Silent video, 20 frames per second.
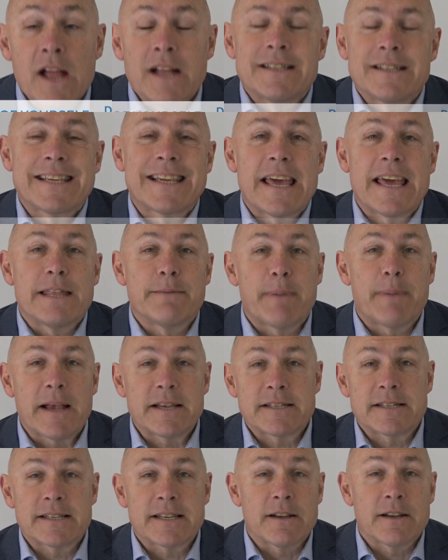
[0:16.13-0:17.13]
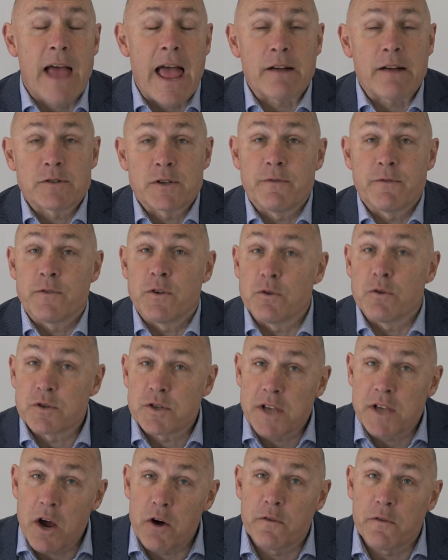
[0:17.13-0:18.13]
to get the best out of
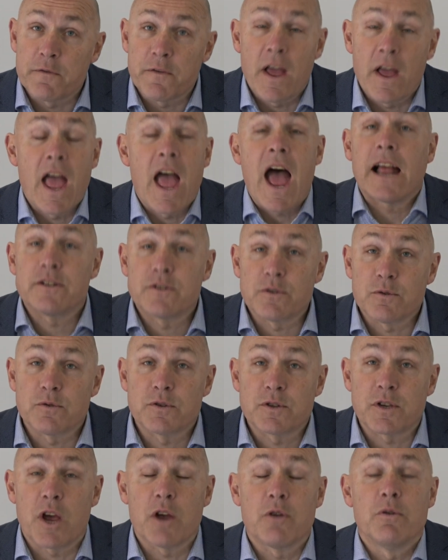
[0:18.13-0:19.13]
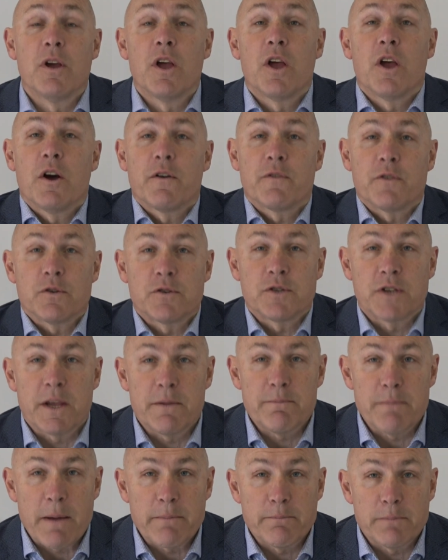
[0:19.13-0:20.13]
yourself and also of your
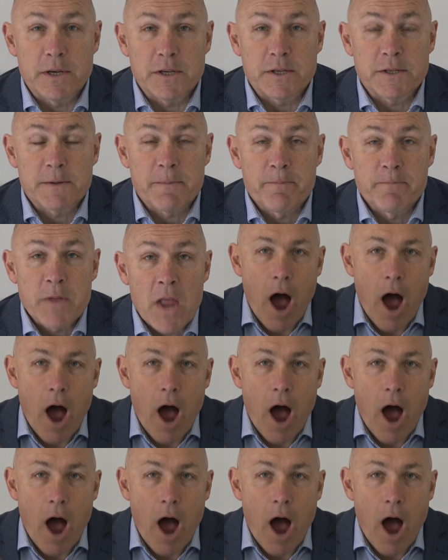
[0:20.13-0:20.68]
team members.